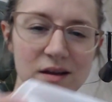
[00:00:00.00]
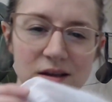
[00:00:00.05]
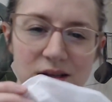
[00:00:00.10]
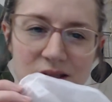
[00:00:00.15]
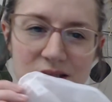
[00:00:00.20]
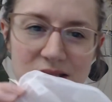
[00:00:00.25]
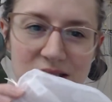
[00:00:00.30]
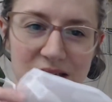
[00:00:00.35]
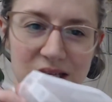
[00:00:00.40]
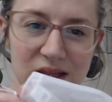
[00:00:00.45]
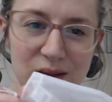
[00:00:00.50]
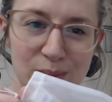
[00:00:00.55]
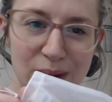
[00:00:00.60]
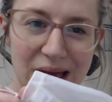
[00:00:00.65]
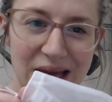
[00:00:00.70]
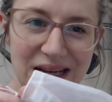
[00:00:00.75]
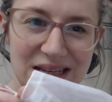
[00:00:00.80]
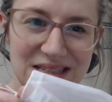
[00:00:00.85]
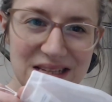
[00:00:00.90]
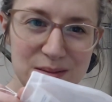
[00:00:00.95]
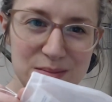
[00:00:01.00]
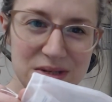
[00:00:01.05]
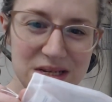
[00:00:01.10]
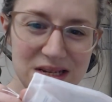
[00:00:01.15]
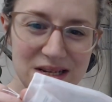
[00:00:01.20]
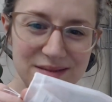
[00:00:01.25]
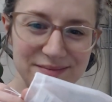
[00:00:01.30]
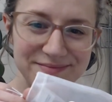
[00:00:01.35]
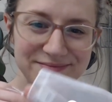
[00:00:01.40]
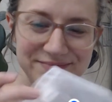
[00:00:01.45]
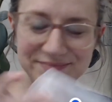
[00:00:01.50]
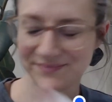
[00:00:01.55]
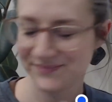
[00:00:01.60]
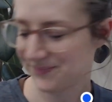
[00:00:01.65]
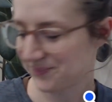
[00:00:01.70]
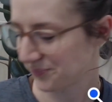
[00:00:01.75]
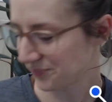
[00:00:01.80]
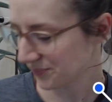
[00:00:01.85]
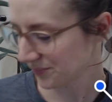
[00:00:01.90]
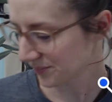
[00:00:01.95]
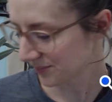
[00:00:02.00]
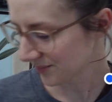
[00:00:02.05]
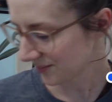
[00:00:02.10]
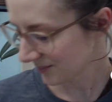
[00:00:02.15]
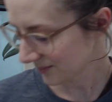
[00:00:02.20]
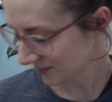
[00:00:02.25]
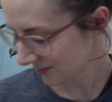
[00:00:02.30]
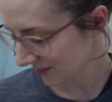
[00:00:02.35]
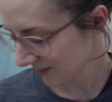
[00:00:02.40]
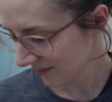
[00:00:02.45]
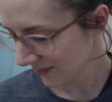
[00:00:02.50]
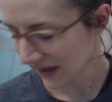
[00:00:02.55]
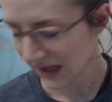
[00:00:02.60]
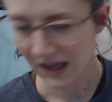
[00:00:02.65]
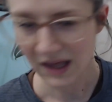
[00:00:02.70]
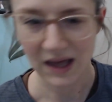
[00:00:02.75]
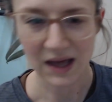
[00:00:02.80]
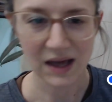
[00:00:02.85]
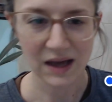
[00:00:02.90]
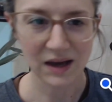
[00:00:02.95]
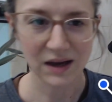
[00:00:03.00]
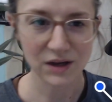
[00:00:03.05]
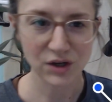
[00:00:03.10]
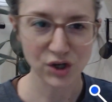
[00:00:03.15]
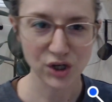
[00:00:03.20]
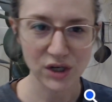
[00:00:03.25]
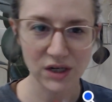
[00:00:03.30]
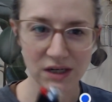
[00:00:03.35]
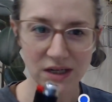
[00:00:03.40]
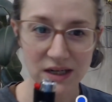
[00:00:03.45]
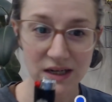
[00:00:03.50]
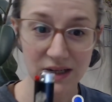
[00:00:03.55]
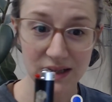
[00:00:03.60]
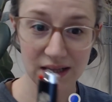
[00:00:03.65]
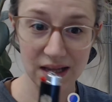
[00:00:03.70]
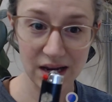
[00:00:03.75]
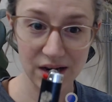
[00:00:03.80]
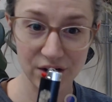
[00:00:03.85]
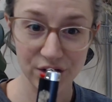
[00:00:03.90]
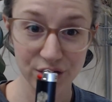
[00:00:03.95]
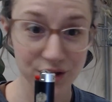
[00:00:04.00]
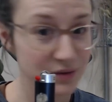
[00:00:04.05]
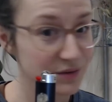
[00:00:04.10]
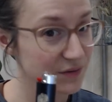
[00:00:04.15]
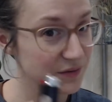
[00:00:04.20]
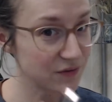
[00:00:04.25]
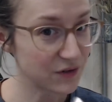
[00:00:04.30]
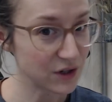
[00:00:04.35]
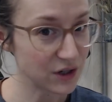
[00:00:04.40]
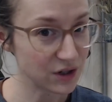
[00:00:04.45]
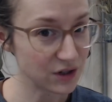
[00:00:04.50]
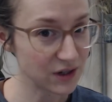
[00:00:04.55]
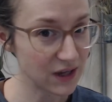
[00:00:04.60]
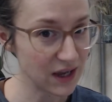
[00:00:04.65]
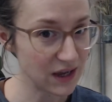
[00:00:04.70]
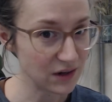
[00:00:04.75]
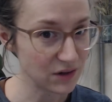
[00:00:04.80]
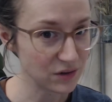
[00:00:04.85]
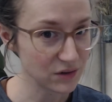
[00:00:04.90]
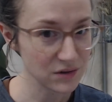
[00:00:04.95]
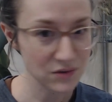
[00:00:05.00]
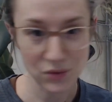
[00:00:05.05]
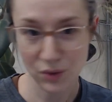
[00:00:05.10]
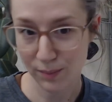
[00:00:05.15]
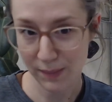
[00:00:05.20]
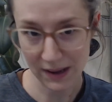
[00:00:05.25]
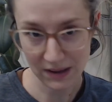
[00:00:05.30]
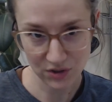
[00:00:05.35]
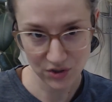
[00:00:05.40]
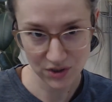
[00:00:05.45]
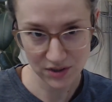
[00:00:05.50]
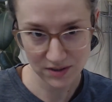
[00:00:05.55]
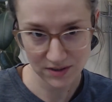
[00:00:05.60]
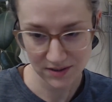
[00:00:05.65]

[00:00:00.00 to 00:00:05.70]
Till the bag is empty. You're going to need a lighter for your candles or matches,